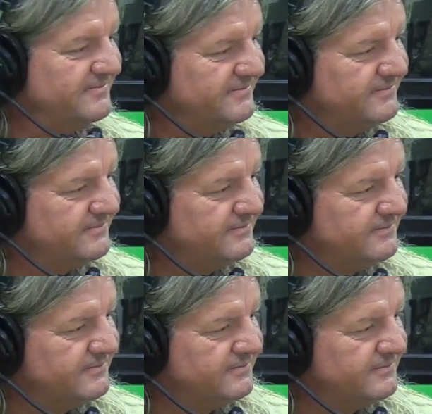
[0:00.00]

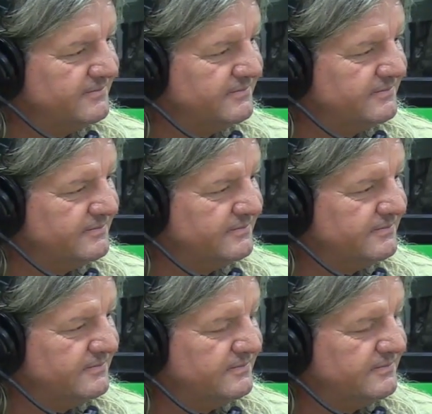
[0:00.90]

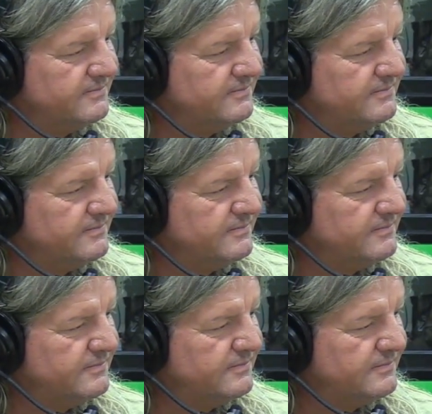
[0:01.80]

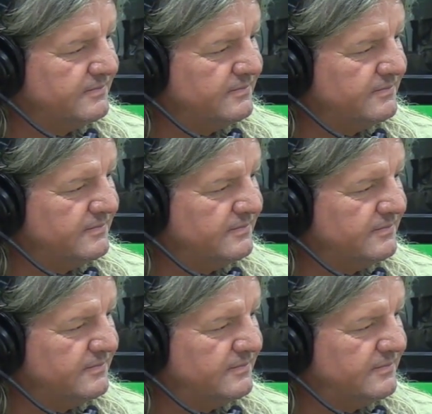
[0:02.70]

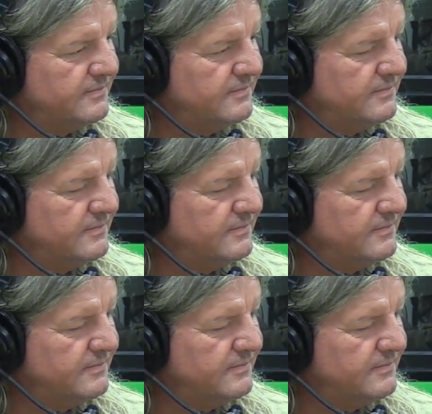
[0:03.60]
(silent)